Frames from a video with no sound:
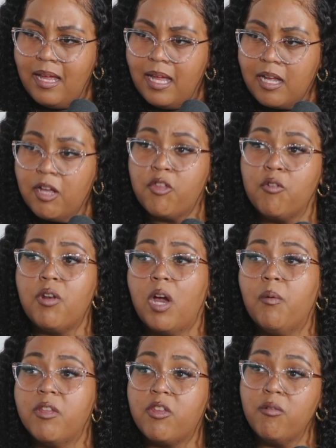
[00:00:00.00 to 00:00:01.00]
Because you know
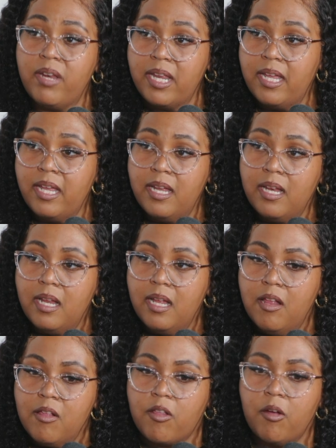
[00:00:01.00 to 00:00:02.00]
what you did.
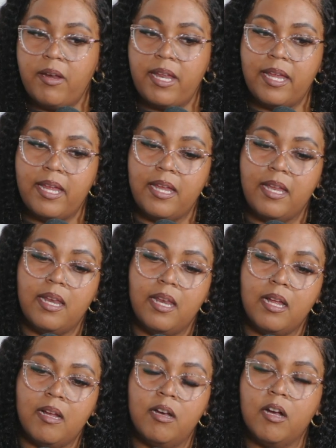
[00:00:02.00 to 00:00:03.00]
So then
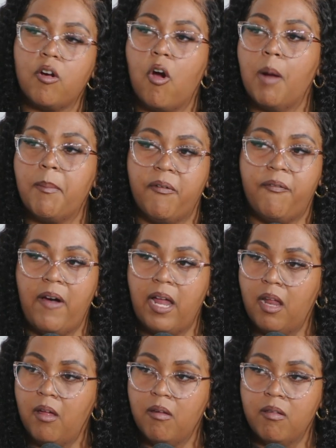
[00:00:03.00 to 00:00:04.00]
good karma
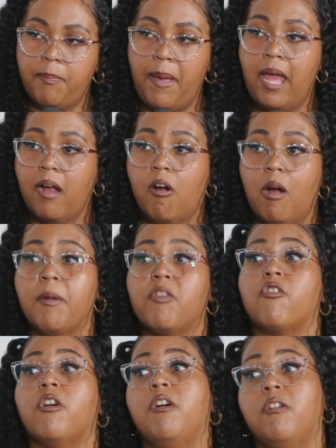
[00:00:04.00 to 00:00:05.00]
follows, bad karma
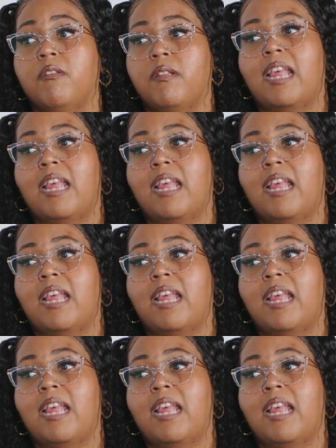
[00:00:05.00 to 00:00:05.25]
trolls.